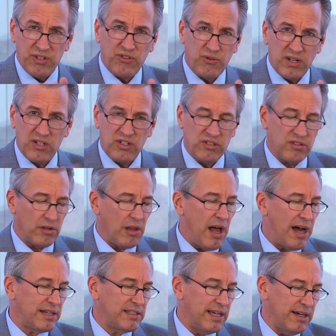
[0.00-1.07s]
restrictions or
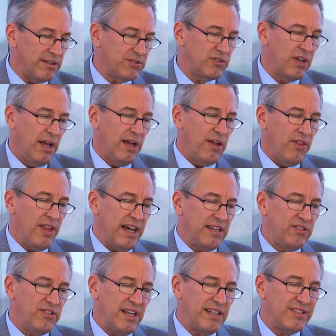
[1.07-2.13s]
lockdowns. That
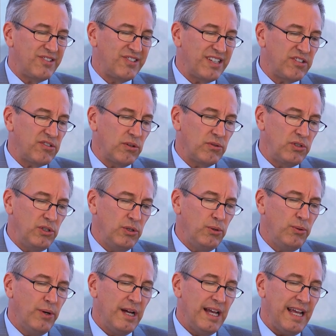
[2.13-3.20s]
is at
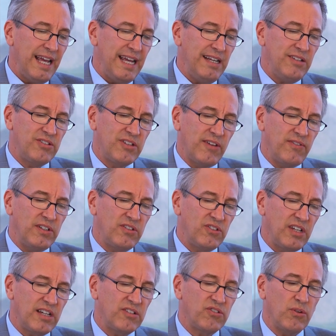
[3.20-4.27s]

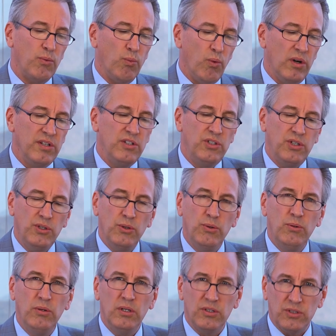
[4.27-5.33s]

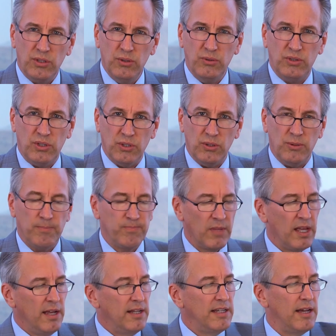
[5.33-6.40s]
602-876-1222.
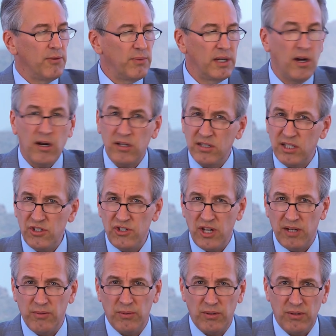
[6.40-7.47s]
Now, in regard to
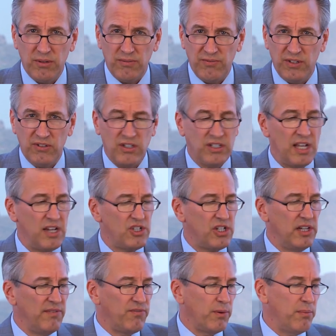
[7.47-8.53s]
general
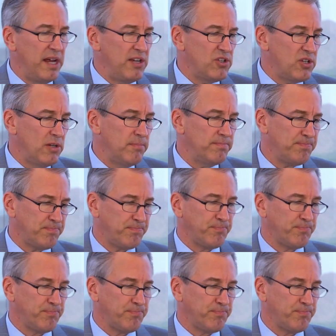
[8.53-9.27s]
visitation information,